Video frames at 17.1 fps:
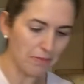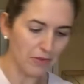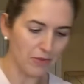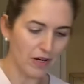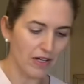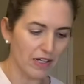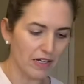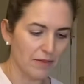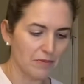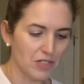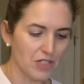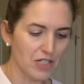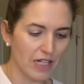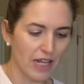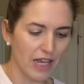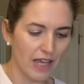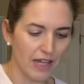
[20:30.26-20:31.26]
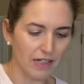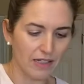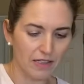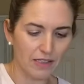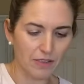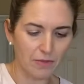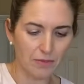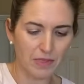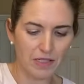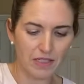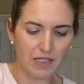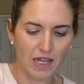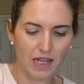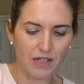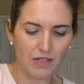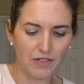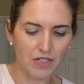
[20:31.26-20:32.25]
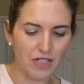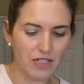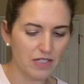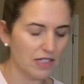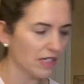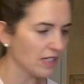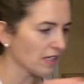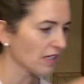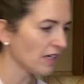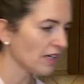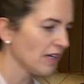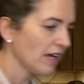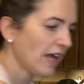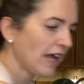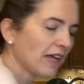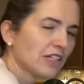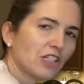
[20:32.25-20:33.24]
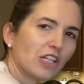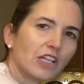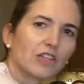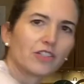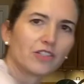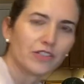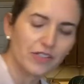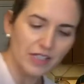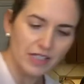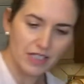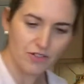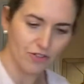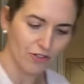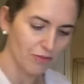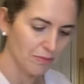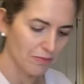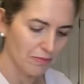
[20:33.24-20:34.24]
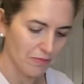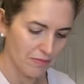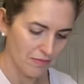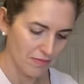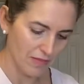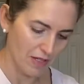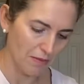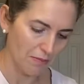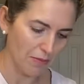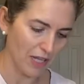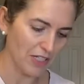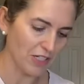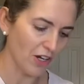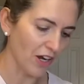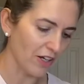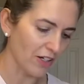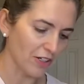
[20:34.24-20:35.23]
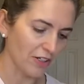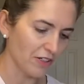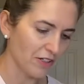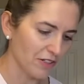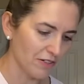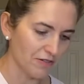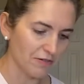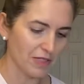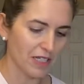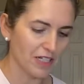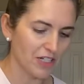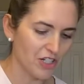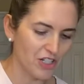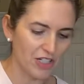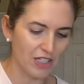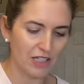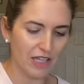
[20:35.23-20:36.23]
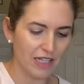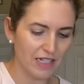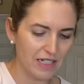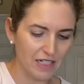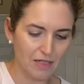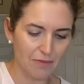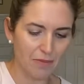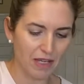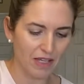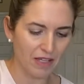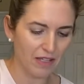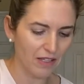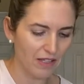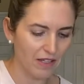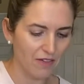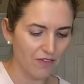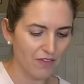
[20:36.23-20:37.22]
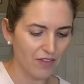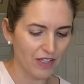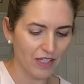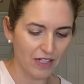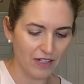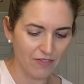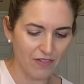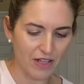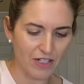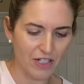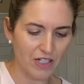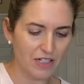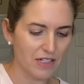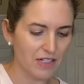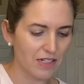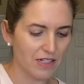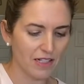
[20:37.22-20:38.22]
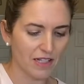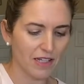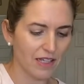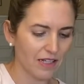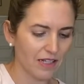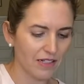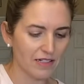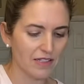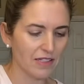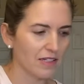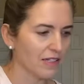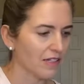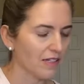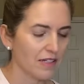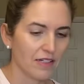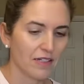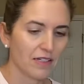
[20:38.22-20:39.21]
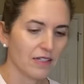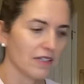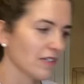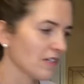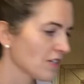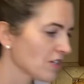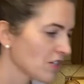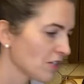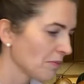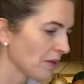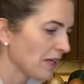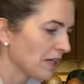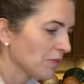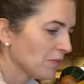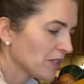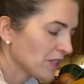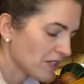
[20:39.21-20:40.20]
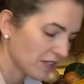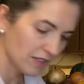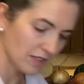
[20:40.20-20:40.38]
on it, I'm just going to add a little bit of taco seasoning. I actually learned this from my daughter because she likes to make fajita veggies, and she made them with